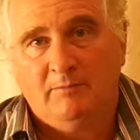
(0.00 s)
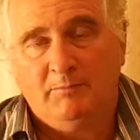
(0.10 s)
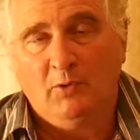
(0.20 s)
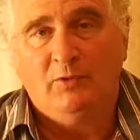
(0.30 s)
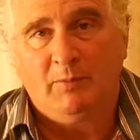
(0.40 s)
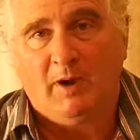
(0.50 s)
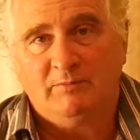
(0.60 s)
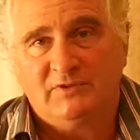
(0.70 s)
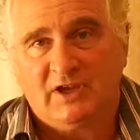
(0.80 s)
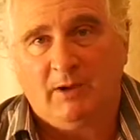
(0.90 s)
both
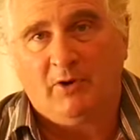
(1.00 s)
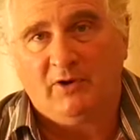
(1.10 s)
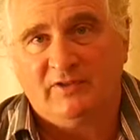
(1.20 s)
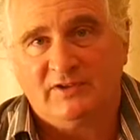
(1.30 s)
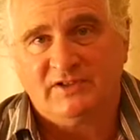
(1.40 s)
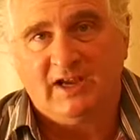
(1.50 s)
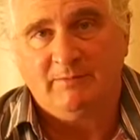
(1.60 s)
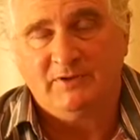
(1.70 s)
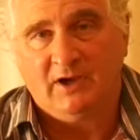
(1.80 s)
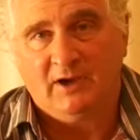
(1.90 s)
pumps come on at the
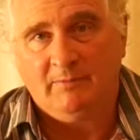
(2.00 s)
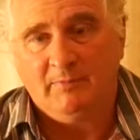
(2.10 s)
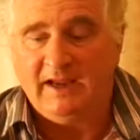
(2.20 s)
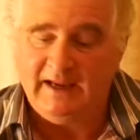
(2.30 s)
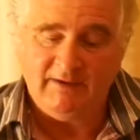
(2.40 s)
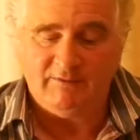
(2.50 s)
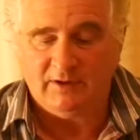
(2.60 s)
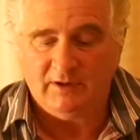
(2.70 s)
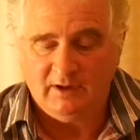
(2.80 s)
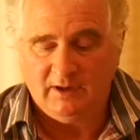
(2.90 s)
same time
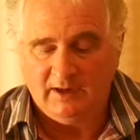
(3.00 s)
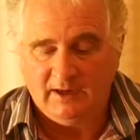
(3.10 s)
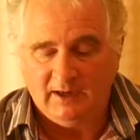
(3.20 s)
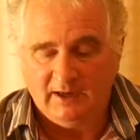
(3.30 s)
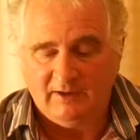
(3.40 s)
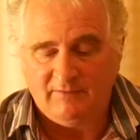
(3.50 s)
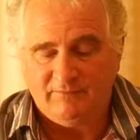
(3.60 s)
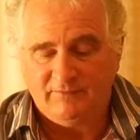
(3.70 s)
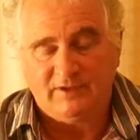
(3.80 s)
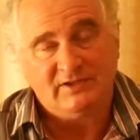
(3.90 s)
even
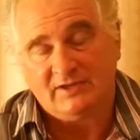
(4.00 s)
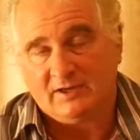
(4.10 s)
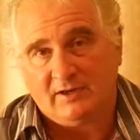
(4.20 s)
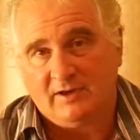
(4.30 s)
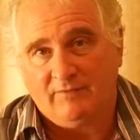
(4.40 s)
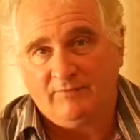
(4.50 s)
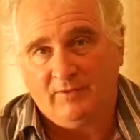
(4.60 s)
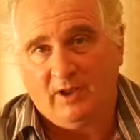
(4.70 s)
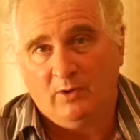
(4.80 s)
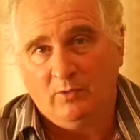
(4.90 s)
if there's not enough
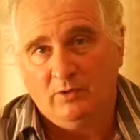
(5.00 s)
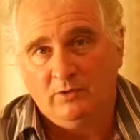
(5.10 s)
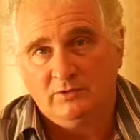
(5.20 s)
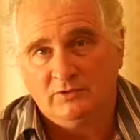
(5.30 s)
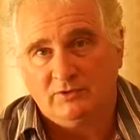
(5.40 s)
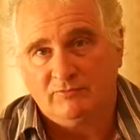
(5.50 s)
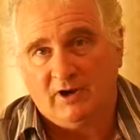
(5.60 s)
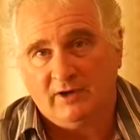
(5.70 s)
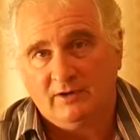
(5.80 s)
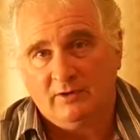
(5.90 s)
flow to
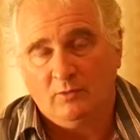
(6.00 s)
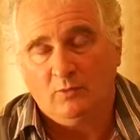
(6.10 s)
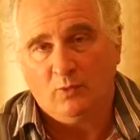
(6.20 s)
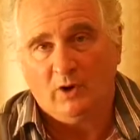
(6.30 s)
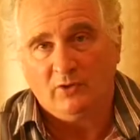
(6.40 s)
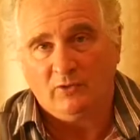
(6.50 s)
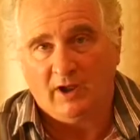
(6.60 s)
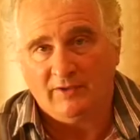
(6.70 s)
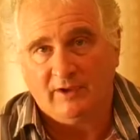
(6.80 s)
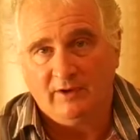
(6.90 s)
run one or
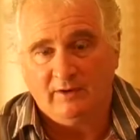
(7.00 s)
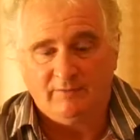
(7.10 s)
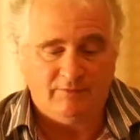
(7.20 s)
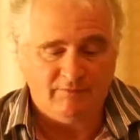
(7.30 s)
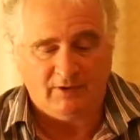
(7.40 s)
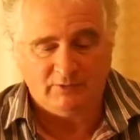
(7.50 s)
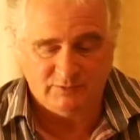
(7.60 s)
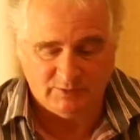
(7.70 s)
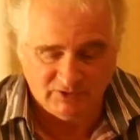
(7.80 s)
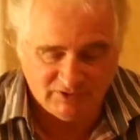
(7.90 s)
other of the flow
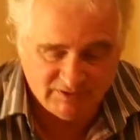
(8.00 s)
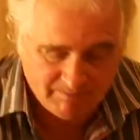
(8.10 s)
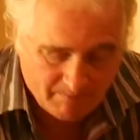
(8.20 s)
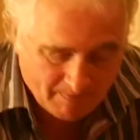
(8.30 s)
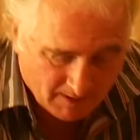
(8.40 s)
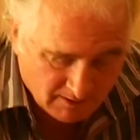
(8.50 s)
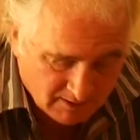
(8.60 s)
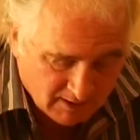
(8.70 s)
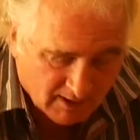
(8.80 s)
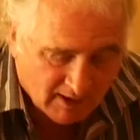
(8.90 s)
switches
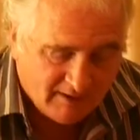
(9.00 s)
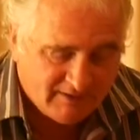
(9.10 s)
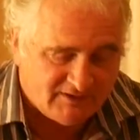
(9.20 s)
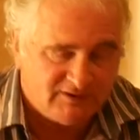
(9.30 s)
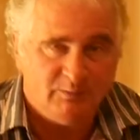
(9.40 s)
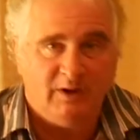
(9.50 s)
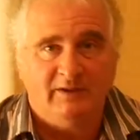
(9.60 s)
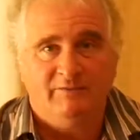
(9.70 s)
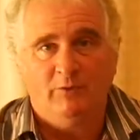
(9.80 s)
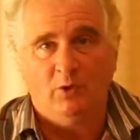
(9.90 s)
and this is where
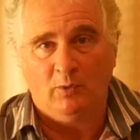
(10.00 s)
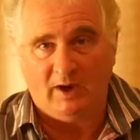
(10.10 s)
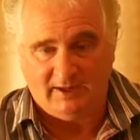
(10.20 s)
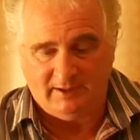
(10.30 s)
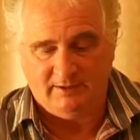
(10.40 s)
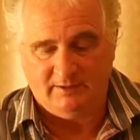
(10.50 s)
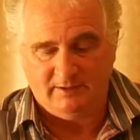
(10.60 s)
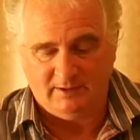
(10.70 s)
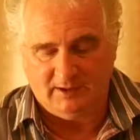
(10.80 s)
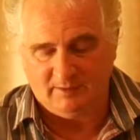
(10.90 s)
the four-way
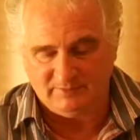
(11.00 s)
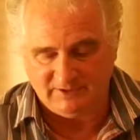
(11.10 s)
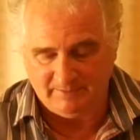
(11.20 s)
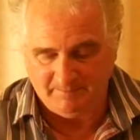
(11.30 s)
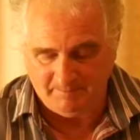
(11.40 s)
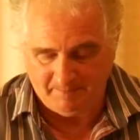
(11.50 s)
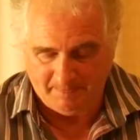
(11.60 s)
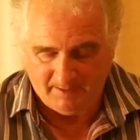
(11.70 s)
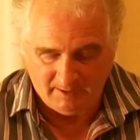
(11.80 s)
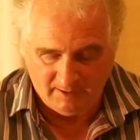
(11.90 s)
comes in
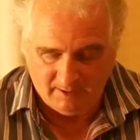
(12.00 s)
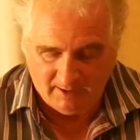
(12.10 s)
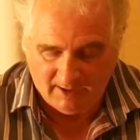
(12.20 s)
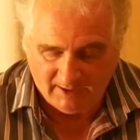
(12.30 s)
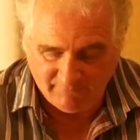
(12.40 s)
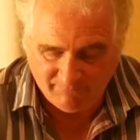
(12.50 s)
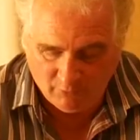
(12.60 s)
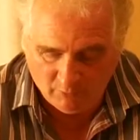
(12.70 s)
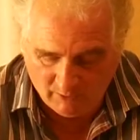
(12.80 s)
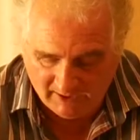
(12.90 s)
and the
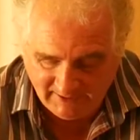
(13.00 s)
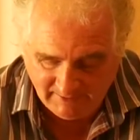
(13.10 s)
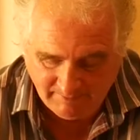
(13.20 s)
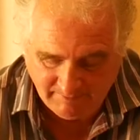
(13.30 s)
four-way